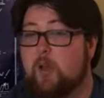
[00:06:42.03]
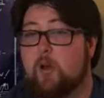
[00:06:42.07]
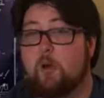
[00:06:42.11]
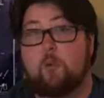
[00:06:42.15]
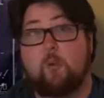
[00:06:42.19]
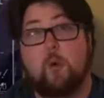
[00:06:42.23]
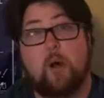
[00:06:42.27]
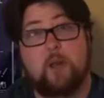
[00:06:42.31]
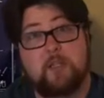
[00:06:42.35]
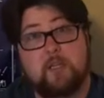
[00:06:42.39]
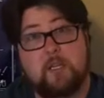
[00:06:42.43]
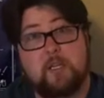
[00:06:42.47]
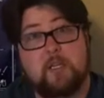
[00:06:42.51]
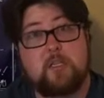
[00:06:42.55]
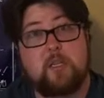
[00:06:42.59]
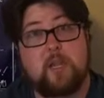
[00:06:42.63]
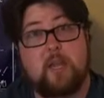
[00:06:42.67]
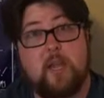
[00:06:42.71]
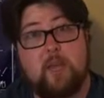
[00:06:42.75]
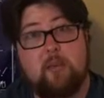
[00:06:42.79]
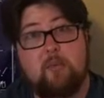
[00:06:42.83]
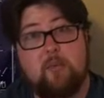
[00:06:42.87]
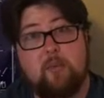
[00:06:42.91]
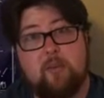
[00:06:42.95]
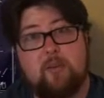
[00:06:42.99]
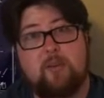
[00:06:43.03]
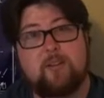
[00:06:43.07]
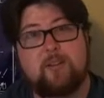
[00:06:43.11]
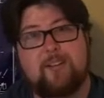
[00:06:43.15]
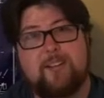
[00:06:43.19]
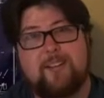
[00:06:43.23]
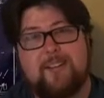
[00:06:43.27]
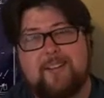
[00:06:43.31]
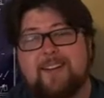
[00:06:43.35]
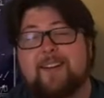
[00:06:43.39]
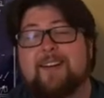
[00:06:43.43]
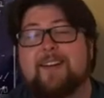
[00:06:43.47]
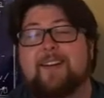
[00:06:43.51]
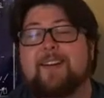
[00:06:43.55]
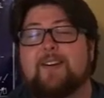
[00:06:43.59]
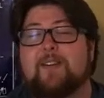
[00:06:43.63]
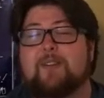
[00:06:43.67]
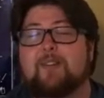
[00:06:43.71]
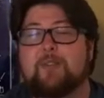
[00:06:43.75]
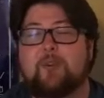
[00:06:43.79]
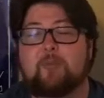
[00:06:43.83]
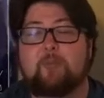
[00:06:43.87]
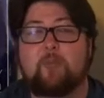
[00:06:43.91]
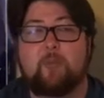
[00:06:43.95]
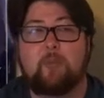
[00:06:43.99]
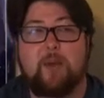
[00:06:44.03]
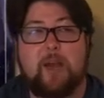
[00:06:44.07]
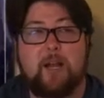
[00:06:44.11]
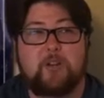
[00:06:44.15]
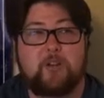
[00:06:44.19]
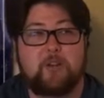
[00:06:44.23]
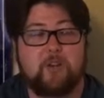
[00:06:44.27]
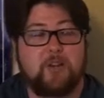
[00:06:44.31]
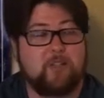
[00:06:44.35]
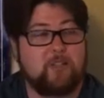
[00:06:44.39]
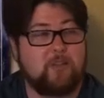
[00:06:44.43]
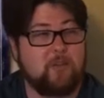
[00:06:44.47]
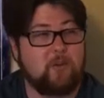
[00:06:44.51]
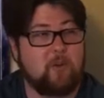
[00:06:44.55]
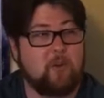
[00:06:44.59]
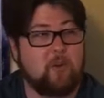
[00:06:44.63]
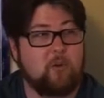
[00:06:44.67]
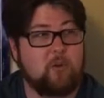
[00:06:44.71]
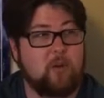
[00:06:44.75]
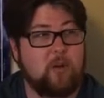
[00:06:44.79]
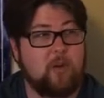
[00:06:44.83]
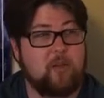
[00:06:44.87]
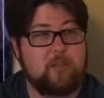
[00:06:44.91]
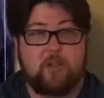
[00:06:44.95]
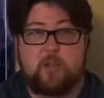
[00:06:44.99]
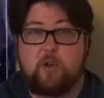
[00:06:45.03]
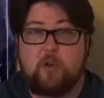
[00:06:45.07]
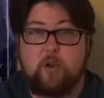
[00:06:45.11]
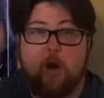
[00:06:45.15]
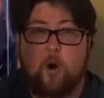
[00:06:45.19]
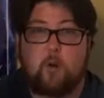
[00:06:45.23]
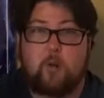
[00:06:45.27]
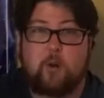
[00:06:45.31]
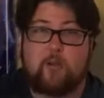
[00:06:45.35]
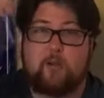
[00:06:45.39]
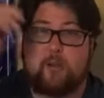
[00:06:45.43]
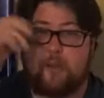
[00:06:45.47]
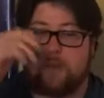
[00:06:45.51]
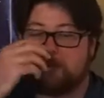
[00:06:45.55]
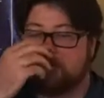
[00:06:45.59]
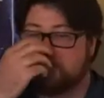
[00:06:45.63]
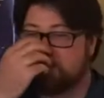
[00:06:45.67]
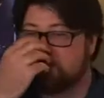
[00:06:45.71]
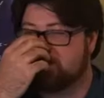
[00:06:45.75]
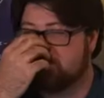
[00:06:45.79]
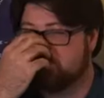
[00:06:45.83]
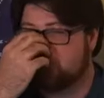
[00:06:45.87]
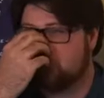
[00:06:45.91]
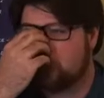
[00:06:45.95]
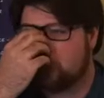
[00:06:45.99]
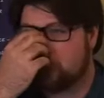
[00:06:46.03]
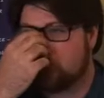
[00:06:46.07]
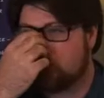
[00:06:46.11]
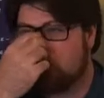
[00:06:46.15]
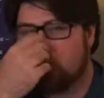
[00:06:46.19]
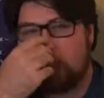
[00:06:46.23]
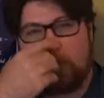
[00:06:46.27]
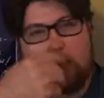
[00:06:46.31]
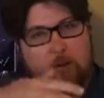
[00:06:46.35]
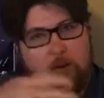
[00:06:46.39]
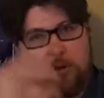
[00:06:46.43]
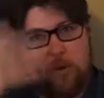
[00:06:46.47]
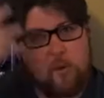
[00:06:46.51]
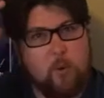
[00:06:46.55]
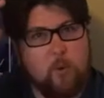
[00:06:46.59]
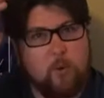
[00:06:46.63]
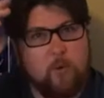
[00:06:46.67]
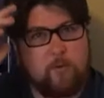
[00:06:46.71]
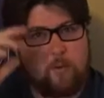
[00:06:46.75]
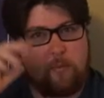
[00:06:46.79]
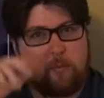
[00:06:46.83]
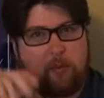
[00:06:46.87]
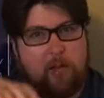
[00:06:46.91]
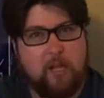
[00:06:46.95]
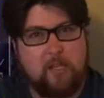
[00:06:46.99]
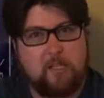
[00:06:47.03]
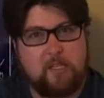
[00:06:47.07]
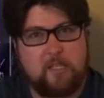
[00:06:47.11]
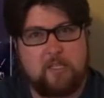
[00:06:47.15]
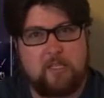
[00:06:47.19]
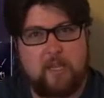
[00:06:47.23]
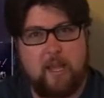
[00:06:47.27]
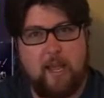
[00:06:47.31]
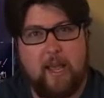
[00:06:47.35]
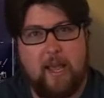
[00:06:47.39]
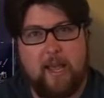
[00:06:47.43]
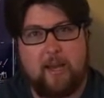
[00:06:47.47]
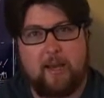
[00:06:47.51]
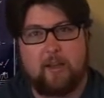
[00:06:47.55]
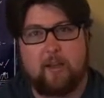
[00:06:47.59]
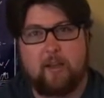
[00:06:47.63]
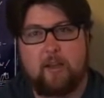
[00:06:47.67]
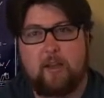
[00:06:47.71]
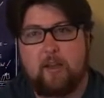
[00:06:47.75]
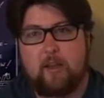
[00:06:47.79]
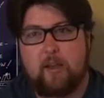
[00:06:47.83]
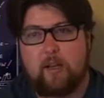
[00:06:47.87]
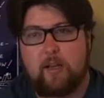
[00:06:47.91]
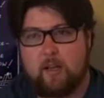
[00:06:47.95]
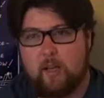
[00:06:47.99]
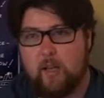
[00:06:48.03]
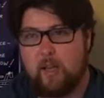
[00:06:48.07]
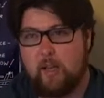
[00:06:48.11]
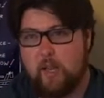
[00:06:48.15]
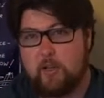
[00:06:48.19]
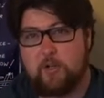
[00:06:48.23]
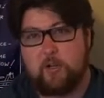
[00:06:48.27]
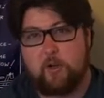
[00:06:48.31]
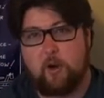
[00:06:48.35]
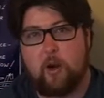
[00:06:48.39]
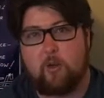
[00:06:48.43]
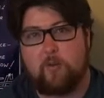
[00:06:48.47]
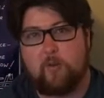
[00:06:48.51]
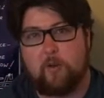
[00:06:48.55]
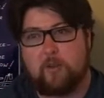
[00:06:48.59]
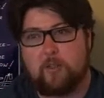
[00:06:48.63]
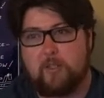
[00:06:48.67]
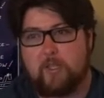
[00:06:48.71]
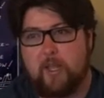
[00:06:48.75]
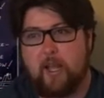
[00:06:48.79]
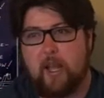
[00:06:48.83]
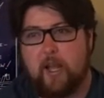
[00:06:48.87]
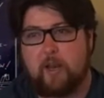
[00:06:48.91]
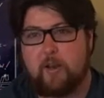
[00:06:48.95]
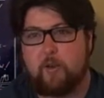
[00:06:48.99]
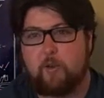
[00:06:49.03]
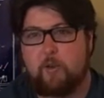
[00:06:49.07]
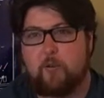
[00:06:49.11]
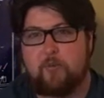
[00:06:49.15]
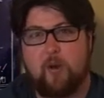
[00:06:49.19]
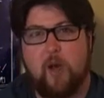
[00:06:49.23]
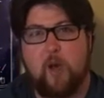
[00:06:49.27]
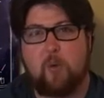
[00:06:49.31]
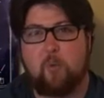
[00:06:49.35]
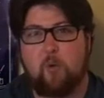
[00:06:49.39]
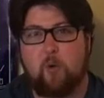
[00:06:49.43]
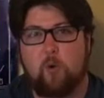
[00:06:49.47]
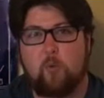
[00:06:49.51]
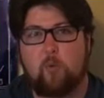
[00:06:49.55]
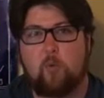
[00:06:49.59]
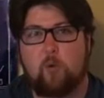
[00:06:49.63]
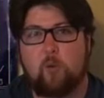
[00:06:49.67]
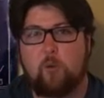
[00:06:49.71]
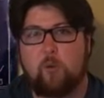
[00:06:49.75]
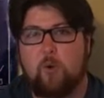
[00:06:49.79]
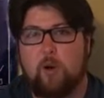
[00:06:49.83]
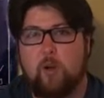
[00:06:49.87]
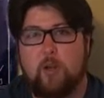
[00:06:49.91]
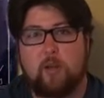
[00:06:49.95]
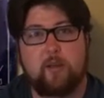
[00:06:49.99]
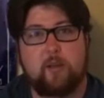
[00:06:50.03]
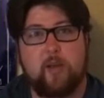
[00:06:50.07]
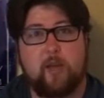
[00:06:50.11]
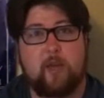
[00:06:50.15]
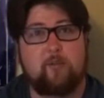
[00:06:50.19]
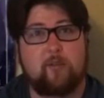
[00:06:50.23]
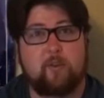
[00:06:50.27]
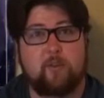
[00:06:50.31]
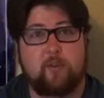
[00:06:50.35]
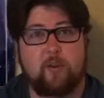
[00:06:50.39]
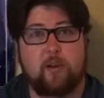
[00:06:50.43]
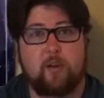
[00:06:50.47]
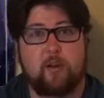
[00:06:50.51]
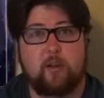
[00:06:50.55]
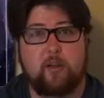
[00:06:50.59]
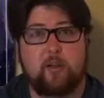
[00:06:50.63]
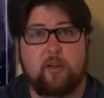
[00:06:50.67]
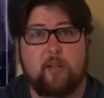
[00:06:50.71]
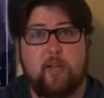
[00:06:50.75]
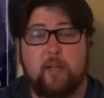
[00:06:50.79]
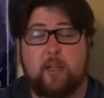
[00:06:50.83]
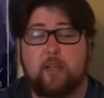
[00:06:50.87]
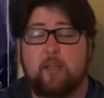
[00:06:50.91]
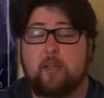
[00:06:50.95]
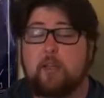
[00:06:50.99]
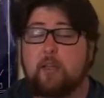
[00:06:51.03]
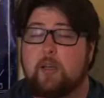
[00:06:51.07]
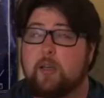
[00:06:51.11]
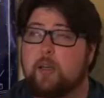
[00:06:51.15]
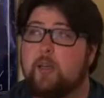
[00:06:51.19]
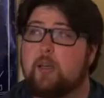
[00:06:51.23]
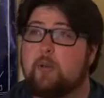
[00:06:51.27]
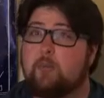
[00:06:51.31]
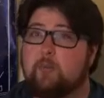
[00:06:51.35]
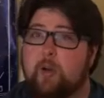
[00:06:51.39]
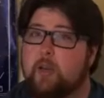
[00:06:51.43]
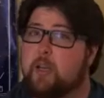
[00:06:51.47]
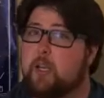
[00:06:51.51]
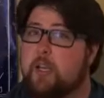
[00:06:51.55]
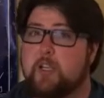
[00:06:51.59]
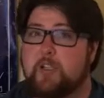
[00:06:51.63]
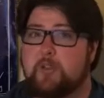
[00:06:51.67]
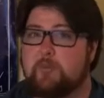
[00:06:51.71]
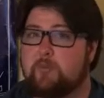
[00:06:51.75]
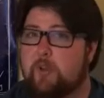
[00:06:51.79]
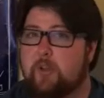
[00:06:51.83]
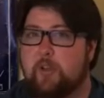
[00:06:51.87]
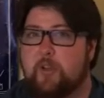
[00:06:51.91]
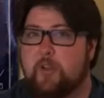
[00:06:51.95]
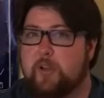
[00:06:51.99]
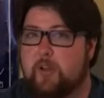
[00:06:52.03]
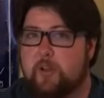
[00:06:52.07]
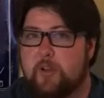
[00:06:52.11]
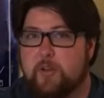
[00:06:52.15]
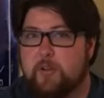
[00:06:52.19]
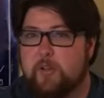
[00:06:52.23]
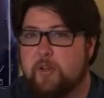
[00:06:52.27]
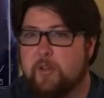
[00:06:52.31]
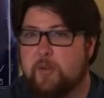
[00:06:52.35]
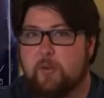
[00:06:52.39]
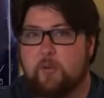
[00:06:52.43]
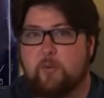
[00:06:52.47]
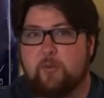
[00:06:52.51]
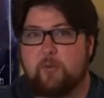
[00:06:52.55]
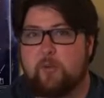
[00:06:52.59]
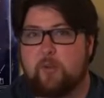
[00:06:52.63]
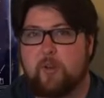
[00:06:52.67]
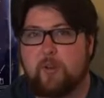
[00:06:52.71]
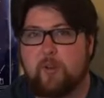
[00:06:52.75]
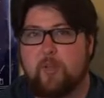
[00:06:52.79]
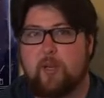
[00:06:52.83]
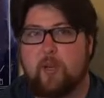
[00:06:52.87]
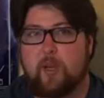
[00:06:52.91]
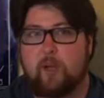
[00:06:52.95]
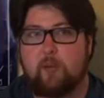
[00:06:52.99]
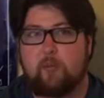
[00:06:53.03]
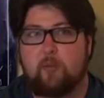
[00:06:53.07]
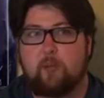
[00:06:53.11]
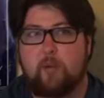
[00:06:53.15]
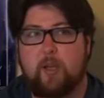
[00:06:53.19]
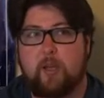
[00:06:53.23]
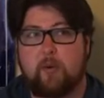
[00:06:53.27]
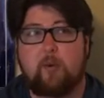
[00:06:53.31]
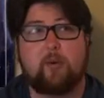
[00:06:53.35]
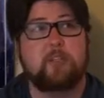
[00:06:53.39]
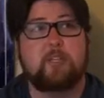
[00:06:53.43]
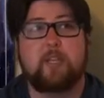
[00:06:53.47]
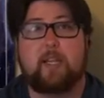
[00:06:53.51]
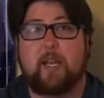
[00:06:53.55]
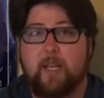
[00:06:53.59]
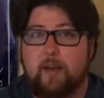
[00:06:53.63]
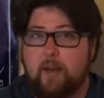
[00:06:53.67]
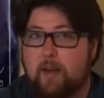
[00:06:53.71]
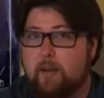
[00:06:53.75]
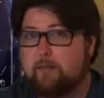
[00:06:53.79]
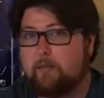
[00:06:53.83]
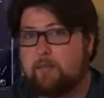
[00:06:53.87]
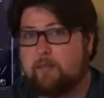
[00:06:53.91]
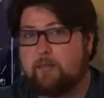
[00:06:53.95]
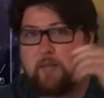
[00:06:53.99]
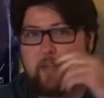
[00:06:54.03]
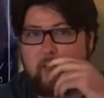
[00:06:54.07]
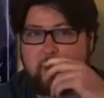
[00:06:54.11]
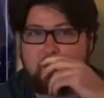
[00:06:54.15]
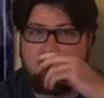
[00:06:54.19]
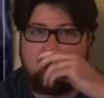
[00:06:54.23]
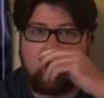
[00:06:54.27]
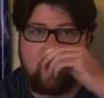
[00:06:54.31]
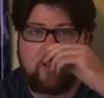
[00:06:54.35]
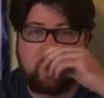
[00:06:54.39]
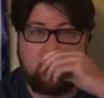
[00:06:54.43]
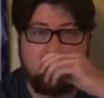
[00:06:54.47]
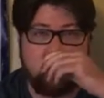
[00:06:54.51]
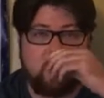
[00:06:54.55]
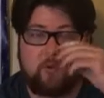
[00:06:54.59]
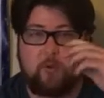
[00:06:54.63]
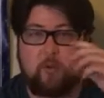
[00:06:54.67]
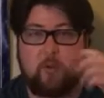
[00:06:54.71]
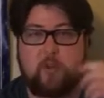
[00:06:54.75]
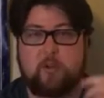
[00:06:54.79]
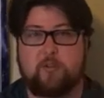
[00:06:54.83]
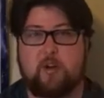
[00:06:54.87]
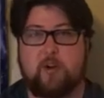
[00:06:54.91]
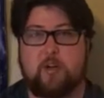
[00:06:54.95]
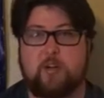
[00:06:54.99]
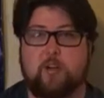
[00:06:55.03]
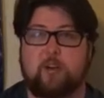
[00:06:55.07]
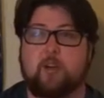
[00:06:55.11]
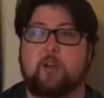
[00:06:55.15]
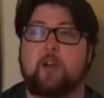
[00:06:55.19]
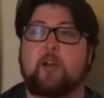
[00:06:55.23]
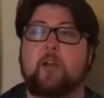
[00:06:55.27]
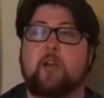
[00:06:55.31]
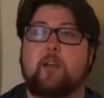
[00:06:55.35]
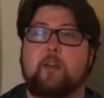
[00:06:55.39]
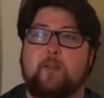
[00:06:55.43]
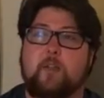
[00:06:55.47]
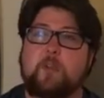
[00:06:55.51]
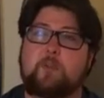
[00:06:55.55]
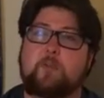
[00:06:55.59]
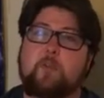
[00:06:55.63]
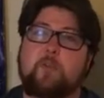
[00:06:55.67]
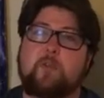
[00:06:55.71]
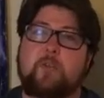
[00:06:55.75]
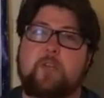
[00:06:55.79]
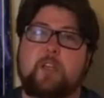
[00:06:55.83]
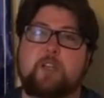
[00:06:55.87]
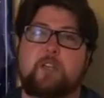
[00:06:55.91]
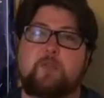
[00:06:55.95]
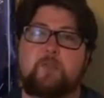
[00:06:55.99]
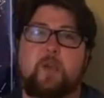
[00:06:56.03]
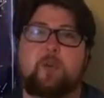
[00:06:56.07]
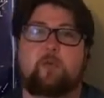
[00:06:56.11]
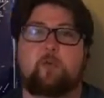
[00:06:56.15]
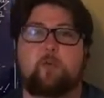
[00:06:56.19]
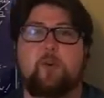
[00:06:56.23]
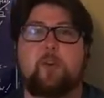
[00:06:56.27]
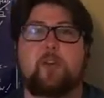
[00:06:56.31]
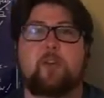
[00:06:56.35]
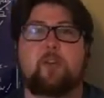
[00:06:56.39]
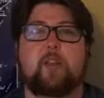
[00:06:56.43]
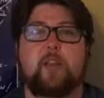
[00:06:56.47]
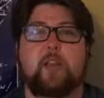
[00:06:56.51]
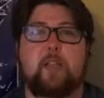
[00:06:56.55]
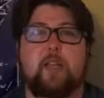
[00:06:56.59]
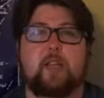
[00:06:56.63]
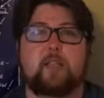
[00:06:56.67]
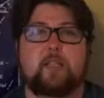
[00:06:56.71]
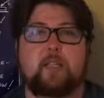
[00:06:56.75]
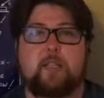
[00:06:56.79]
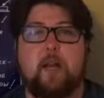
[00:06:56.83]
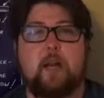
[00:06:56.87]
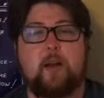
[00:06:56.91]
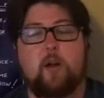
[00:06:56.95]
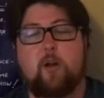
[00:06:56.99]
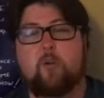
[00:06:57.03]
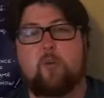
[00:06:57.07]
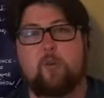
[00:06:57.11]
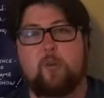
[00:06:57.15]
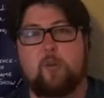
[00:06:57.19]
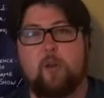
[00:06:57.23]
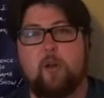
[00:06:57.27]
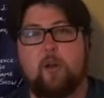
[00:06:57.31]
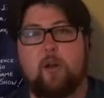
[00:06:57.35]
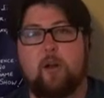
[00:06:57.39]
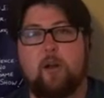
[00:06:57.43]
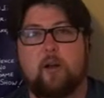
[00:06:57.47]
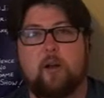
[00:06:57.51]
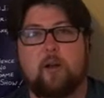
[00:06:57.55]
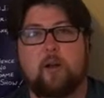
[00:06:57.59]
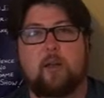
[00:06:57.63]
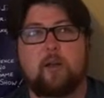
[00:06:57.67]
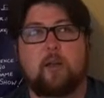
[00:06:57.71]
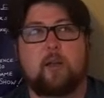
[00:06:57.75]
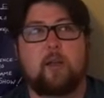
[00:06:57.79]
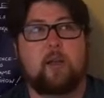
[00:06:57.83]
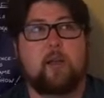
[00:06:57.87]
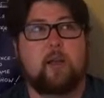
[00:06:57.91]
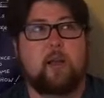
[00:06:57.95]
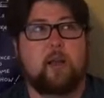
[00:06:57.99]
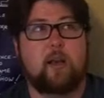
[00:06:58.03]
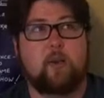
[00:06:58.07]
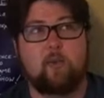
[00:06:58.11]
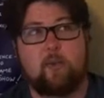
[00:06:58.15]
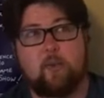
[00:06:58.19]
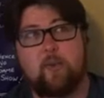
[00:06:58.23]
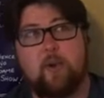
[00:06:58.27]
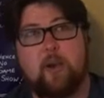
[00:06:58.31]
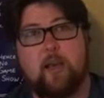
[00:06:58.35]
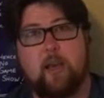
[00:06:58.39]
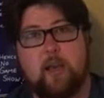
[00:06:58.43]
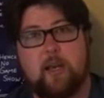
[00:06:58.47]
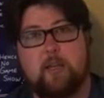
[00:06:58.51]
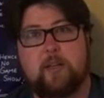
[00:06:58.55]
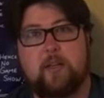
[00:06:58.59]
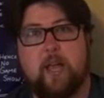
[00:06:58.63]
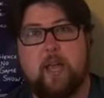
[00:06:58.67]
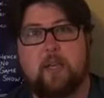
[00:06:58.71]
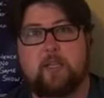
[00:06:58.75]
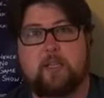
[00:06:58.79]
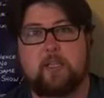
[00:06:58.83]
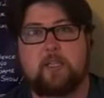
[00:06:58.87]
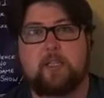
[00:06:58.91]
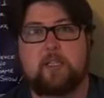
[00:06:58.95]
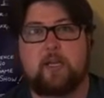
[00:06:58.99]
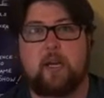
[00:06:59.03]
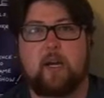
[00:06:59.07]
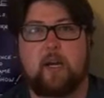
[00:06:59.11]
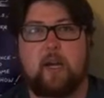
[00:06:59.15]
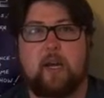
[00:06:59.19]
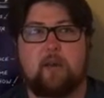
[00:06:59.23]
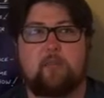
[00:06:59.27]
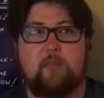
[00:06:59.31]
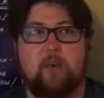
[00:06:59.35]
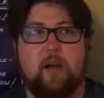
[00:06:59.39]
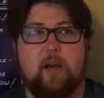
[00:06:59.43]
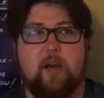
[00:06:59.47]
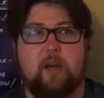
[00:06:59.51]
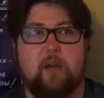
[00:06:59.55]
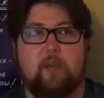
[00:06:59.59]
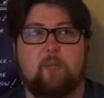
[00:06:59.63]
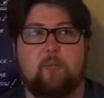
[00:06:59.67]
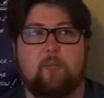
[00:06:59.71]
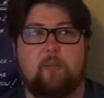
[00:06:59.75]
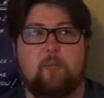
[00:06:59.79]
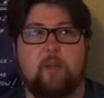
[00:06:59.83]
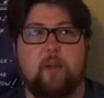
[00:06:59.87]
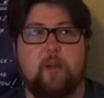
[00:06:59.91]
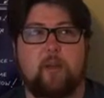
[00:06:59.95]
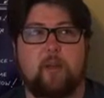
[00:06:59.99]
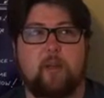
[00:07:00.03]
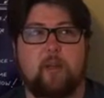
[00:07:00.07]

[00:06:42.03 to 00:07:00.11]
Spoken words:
What's his name? From The Matrix and Lord of the Rings? Hugo Weaving. Hugo Weaving plays his dad, Andrew Garfield's dad, who fought in World War I, kind of a drunk dick. But he's really good too, like once again, son of a bitch, no story structure. This movie it's not over long, and it really kind of takes its time.